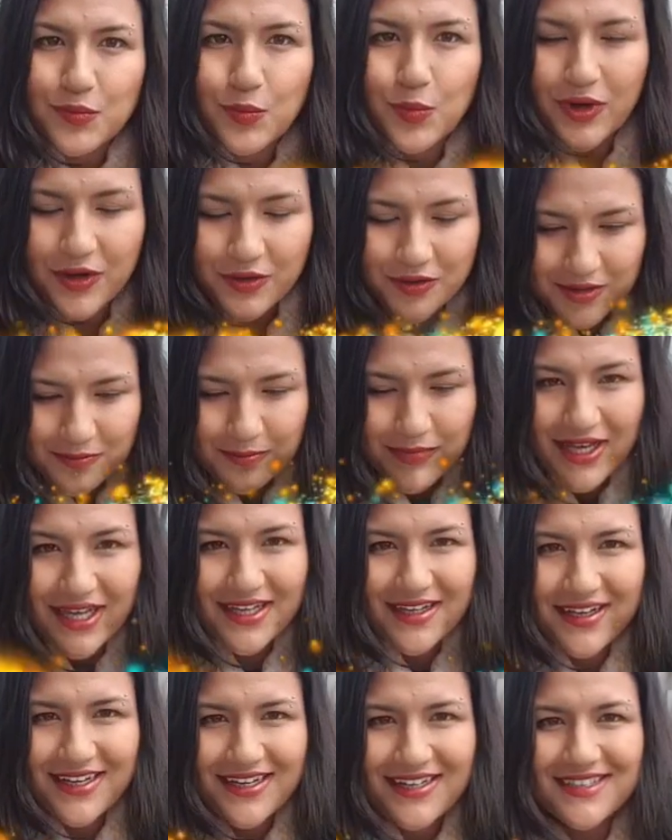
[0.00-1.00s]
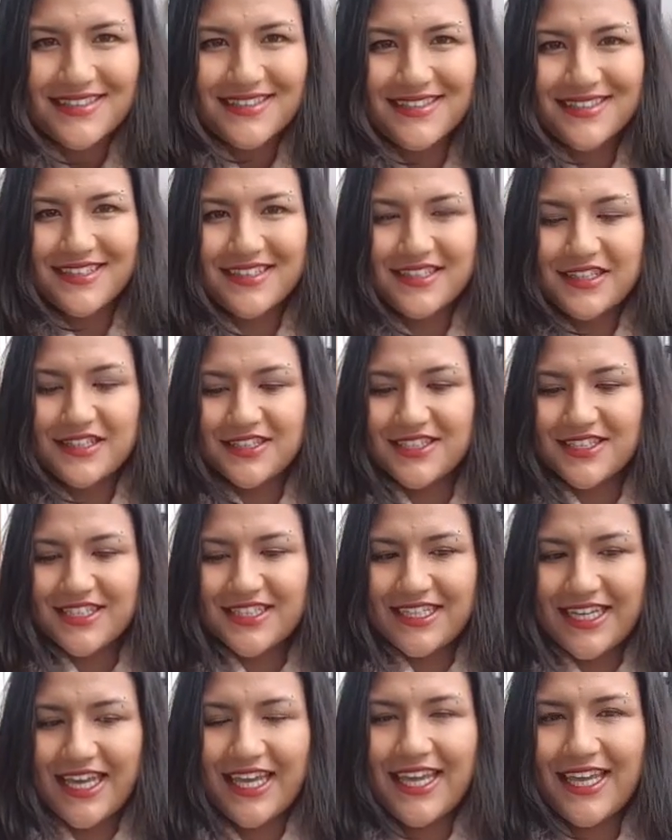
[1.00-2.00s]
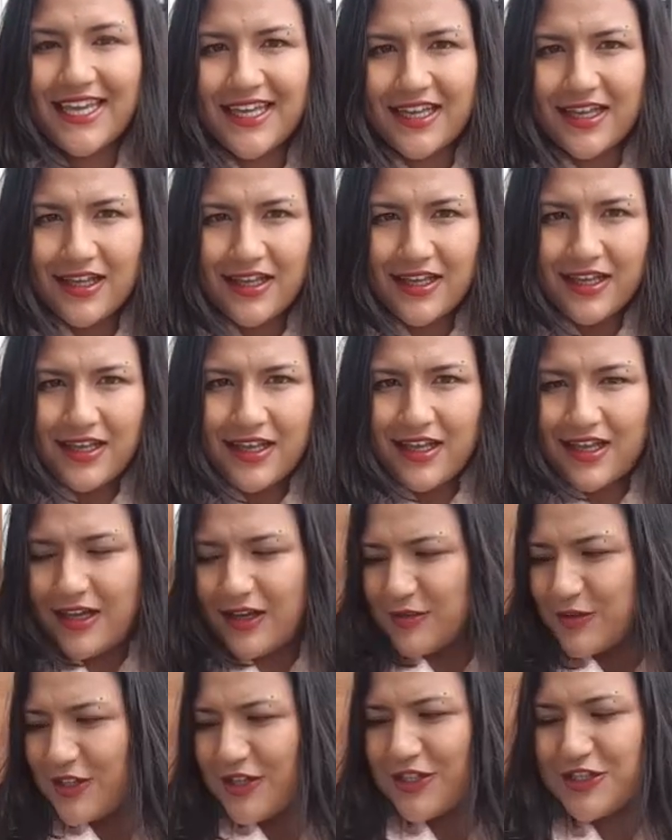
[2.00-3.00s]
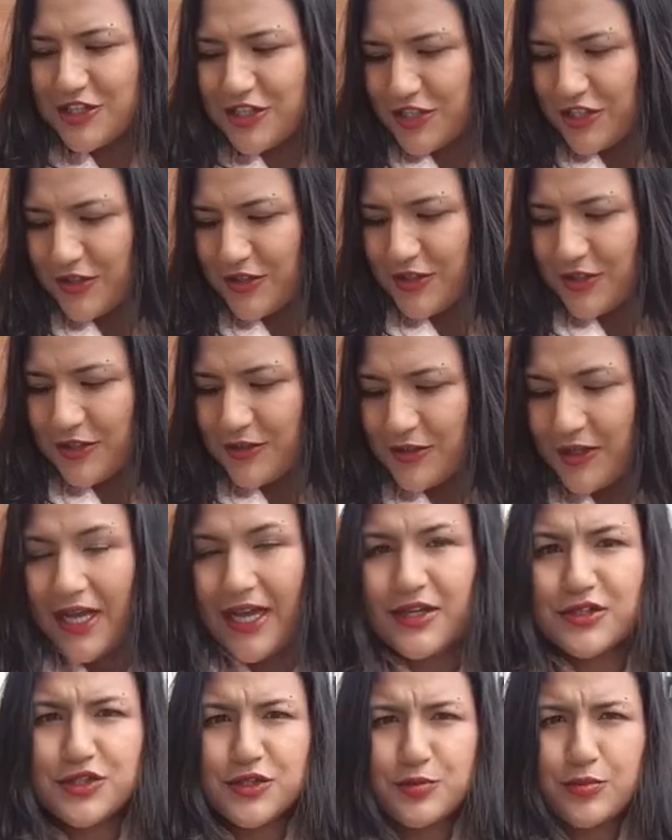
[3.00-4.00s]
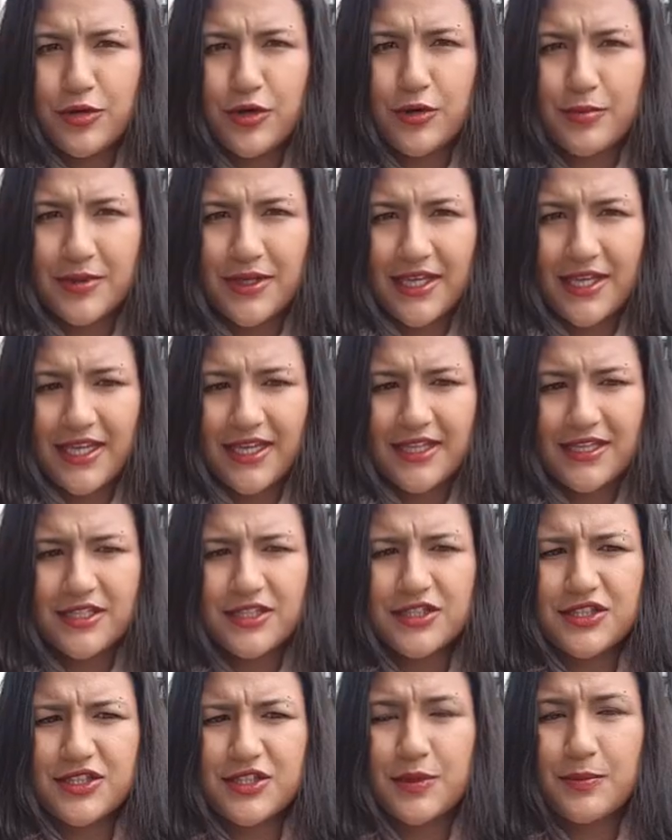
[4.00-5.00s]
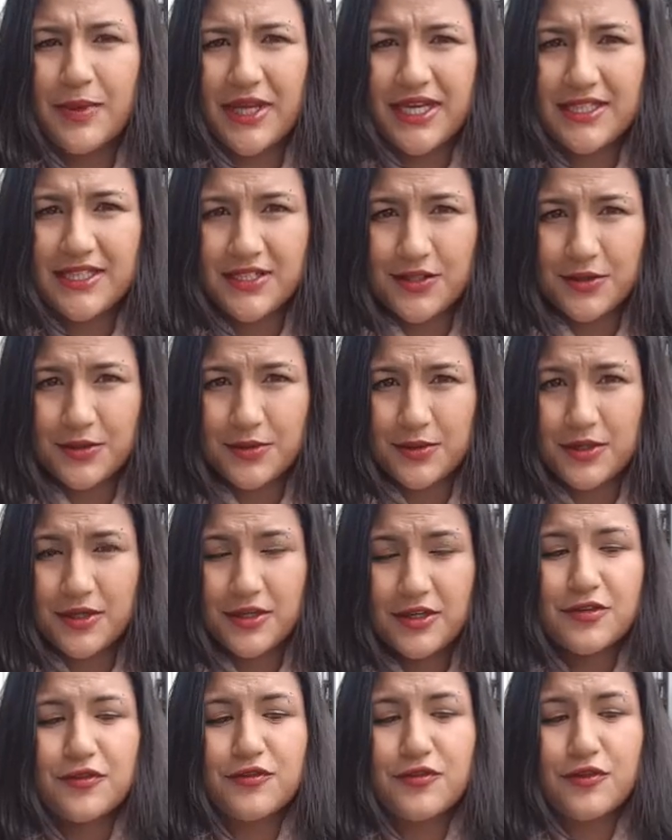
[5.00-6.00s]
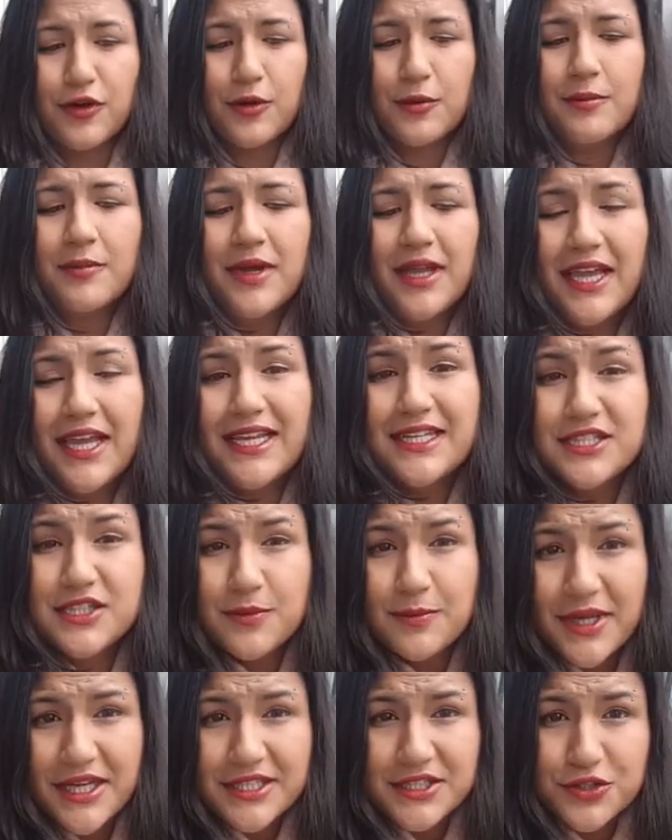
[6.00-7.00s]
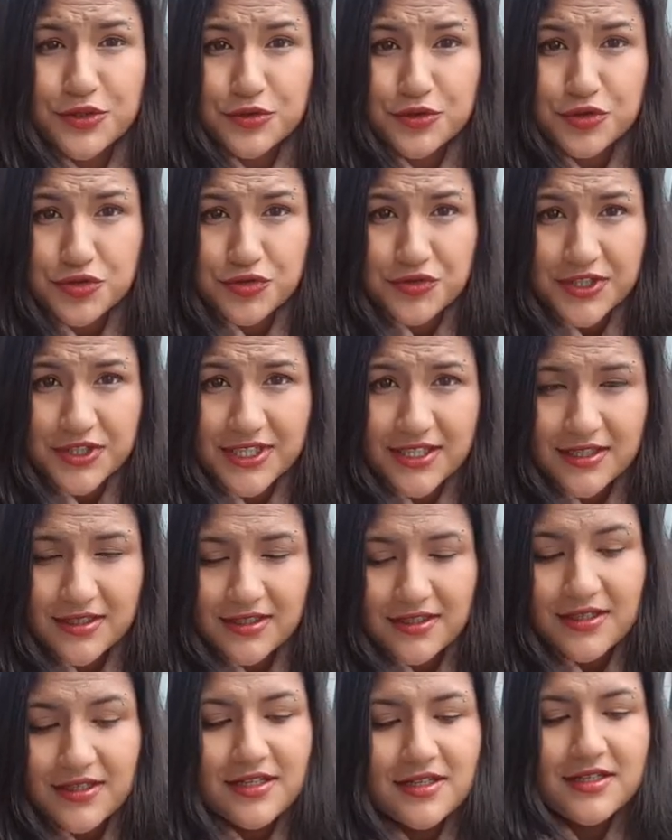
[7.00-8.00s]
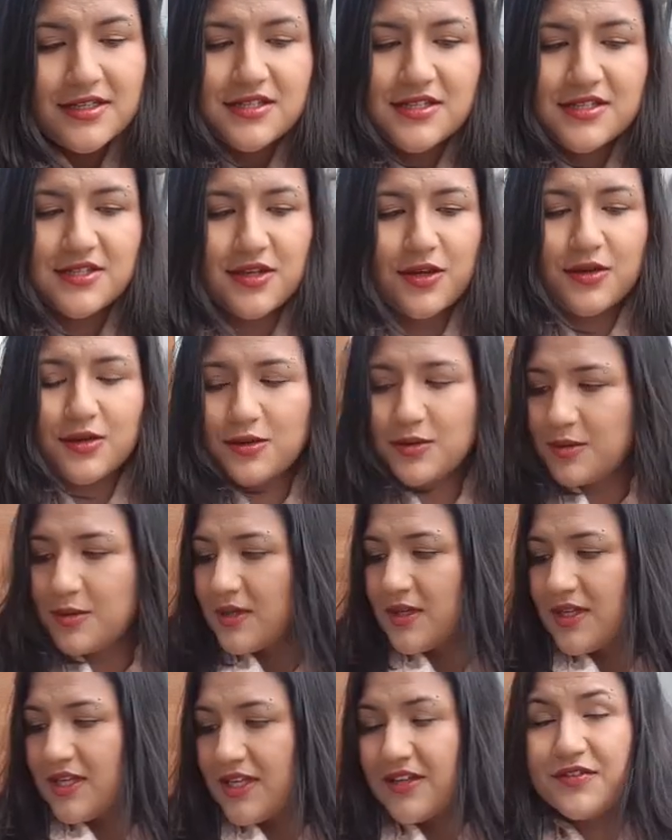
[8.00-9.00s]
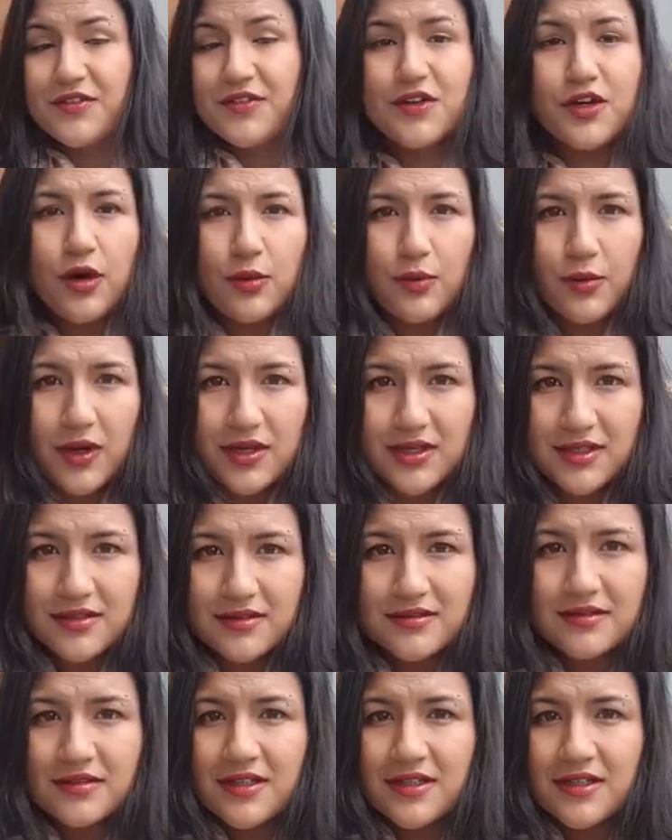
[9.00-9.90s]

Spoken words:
Welcome back, guys. Today I'm going to show you how to propagate tomato from a tomato tree. So if you've got one